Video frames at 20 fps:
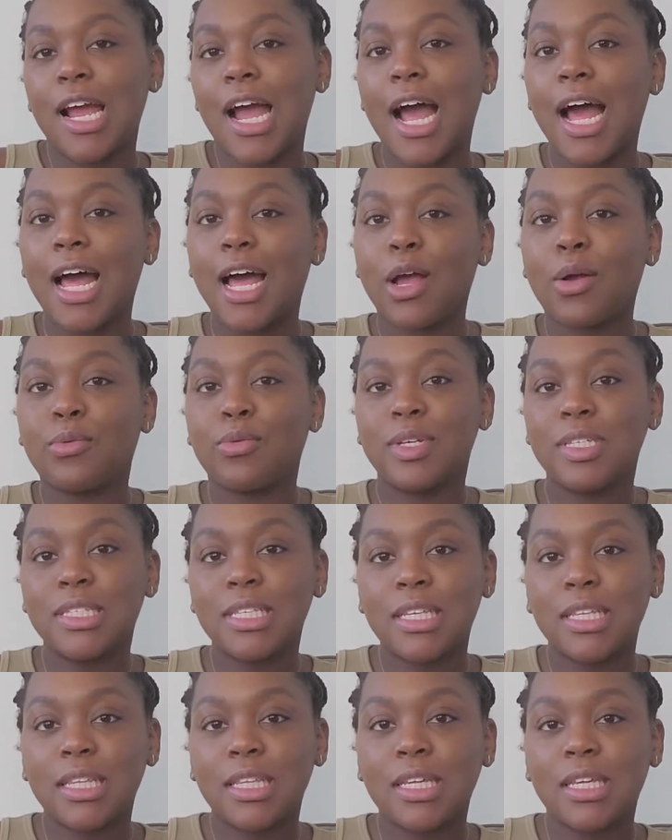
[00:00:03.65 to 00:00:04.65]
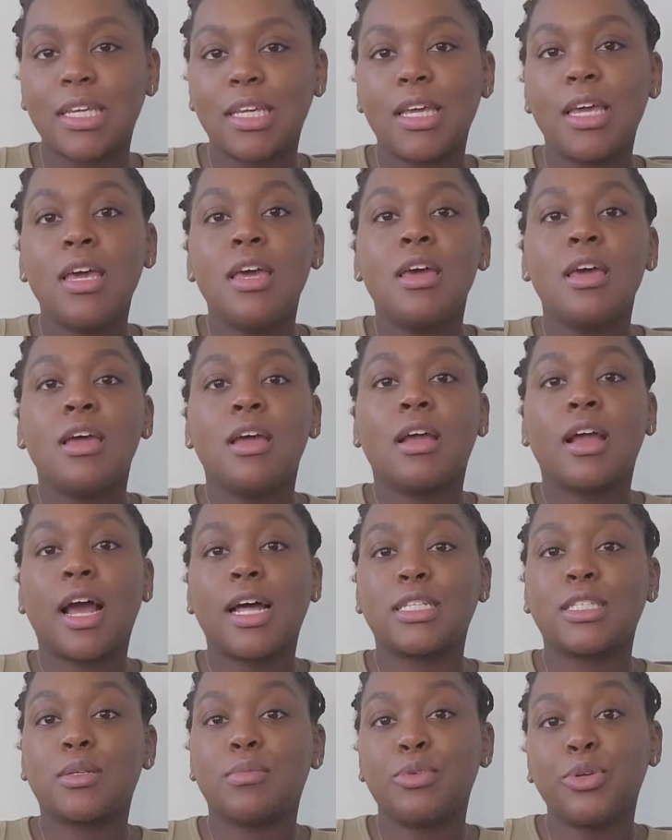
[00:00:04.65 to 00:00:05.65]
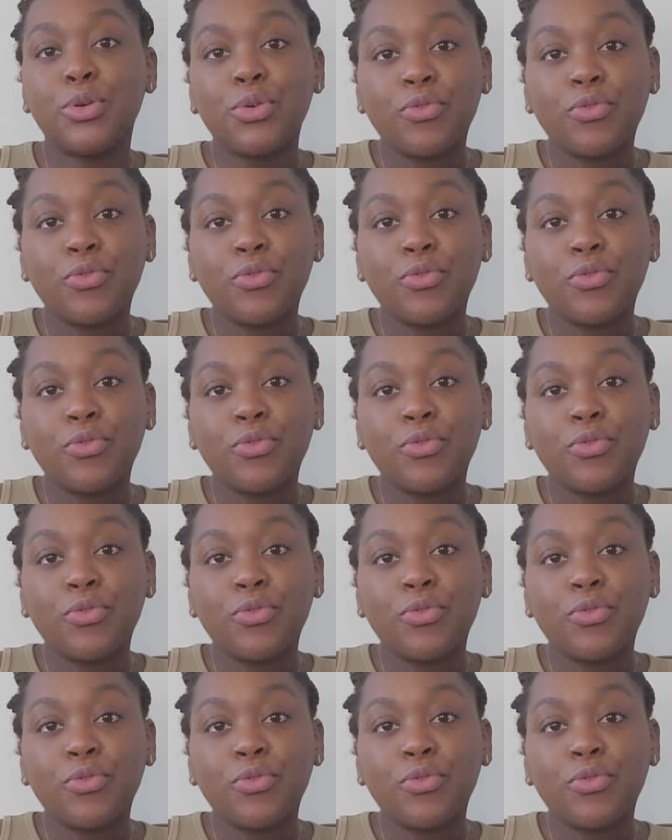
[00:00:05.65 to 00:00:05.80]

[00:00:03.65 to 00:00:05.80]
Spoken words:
I recently got some new